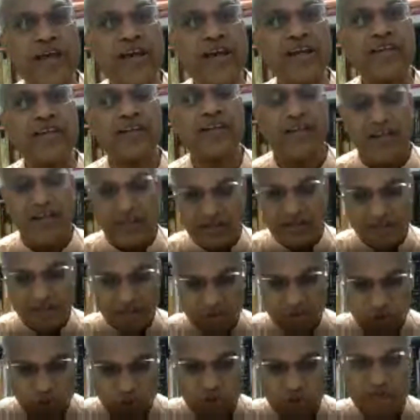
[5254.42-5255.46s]

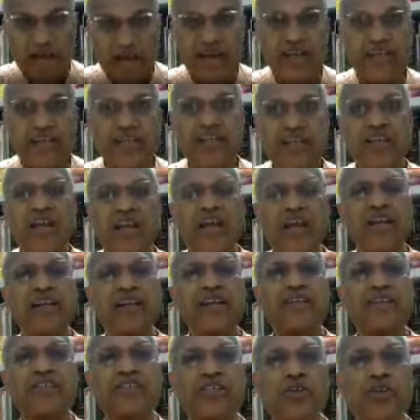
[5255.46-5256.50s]
society and its
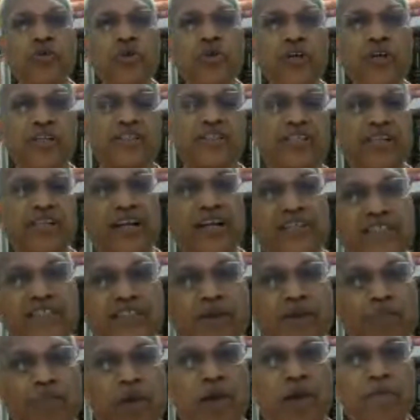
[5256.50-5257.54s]
units, that is the
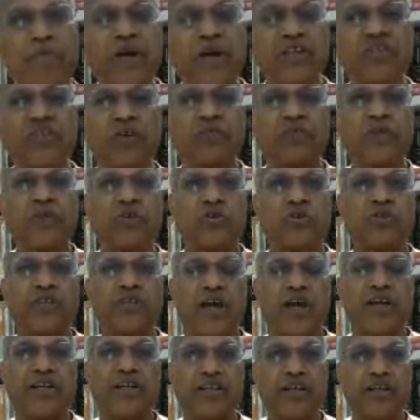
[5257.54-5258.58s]
members of the society,
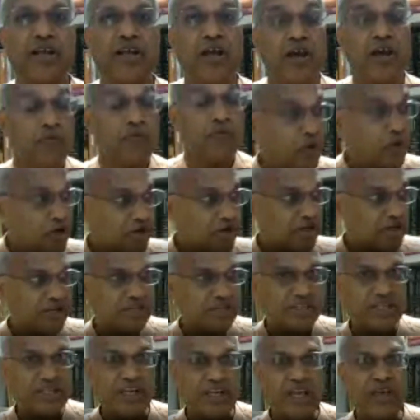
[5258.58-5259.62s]
would receive
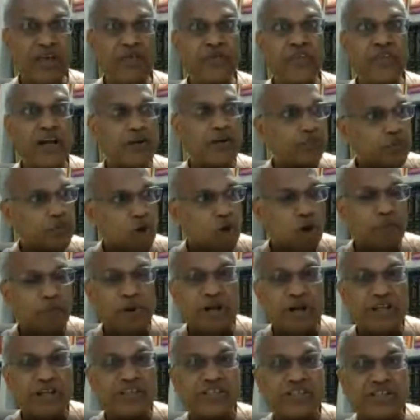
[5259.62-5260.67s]
that proper
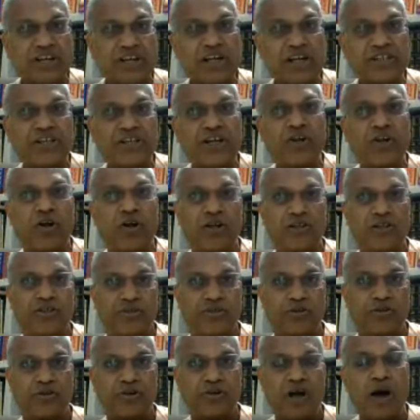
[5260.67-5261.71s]
instruction also,
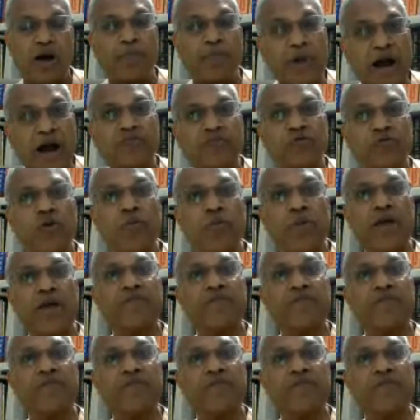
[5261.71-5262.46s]
apart from having